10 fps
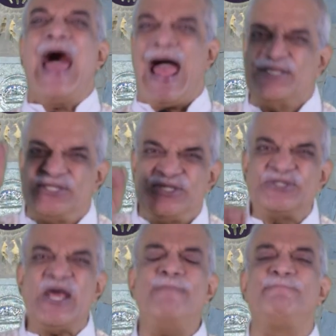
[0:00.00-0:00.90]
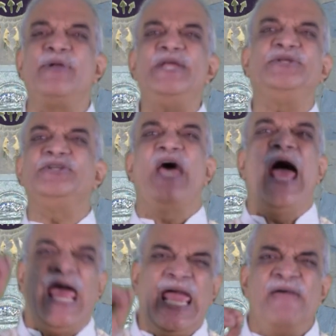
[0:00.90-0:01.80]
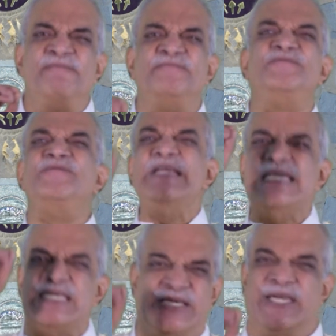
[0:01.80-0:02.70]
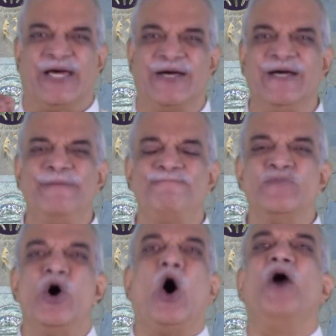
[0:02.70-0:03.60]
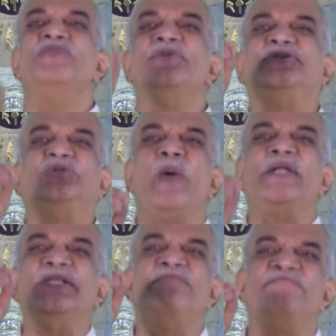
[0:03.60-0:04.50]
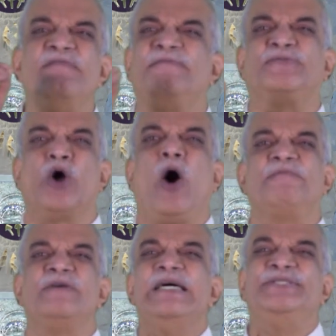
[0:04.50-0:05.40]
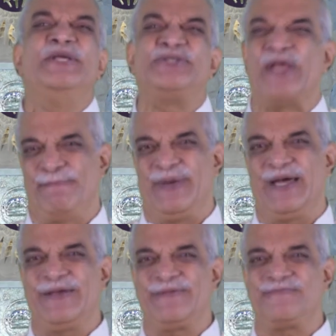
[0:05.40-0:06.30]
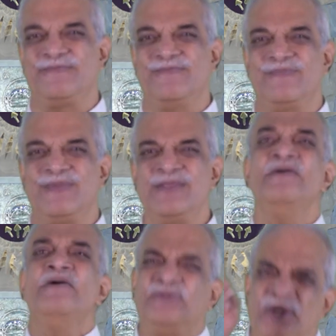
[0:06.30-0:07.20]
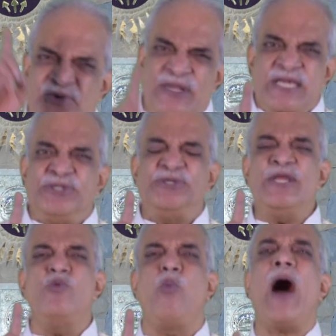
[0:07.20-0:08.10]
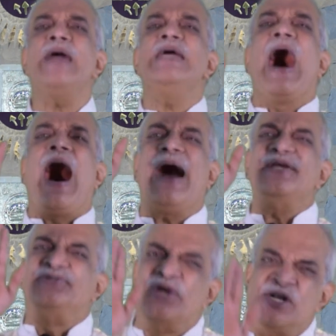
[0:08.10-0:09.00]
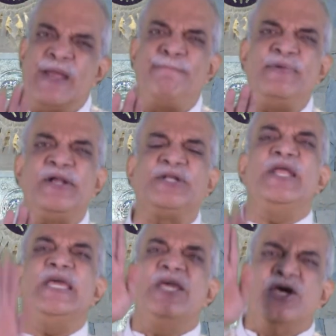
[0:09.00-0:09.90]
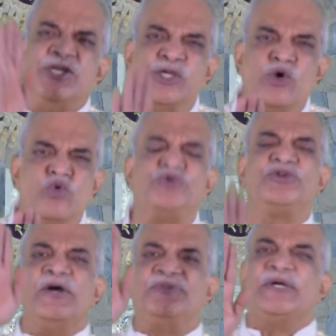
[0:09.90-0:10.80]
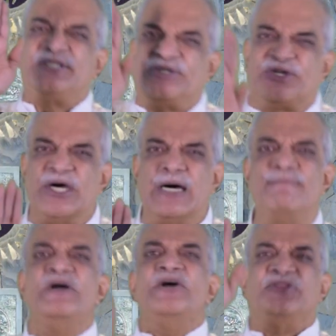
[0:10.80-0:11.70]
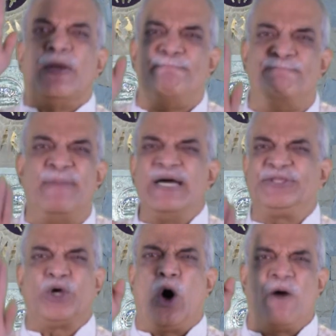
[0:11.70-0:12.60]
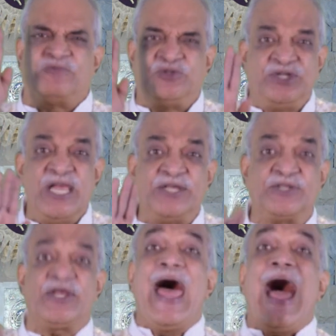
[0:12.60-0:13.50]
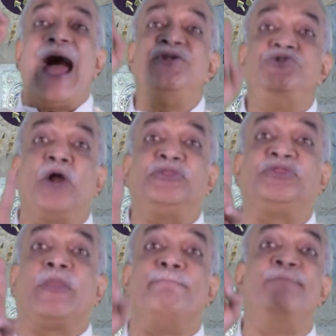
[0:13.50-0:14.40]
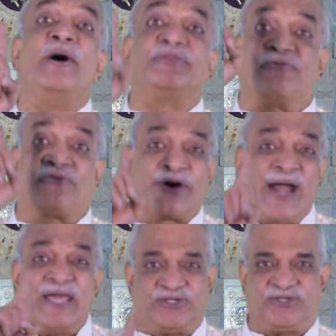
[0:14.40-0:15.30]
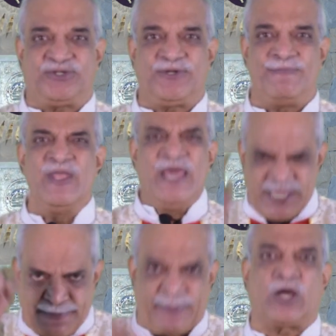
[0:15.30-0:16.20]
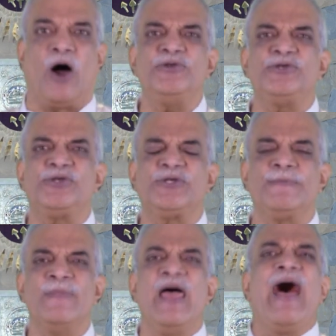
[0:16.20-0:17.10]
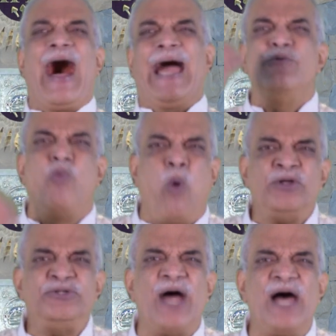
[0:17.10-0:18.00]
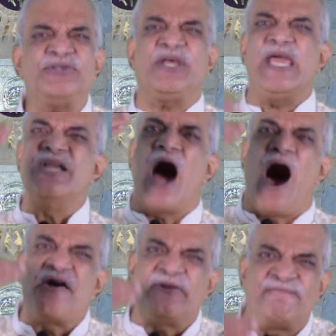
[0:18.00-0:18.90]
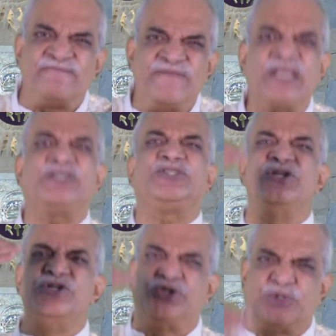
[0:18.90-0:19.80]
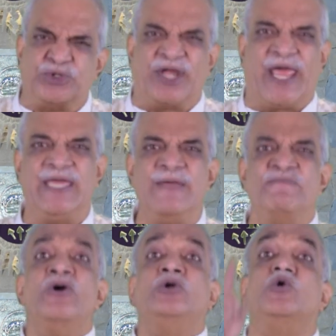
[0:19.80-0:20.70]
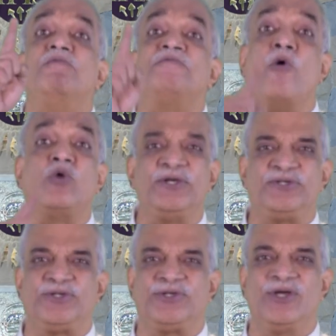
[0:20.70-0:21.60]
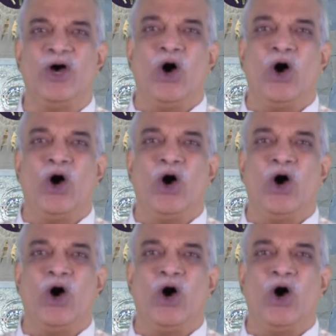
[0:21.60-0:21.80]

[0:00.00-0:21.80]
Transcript: and celebrated every year on the 25th of December. The reason why I deliberately used the term the birth of Jesus and not the birth of Christ is because I want us in our reflection today to focus